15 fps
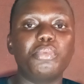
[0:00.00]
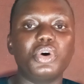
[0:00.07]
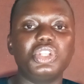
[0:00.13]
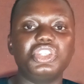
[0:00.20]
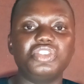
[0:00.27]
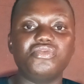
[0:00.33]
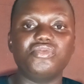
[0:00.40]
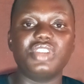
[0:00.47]

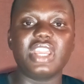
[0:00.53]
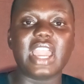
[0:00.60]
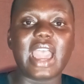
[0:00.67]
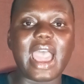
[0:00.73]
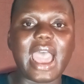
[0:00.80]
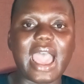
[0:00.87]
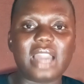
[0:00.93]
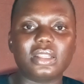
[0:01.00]
body
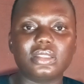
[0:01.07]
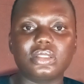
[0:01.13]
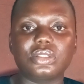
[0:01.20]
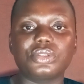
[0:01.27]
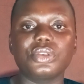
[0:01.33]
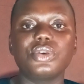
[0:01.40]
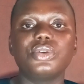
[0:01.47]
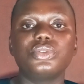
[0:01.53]

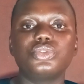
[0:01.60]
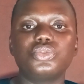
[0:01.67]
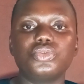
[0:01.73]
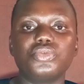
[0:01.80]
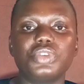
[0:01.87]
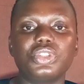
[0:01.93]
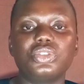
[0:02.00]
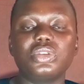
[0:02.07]
reacts
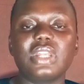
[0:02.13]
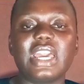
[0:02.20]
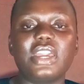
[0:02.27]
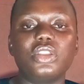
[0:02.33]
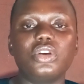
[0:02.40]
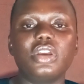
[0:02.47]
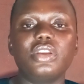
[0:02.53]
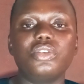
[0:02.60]
to read so that
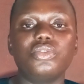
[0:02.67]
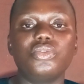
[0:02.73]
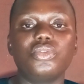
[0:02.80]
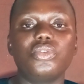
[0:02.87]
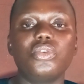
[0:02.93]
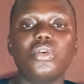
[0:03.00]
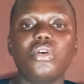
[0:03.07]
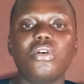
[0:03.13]
you don't, you
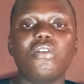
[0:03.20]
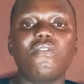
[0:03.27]
know,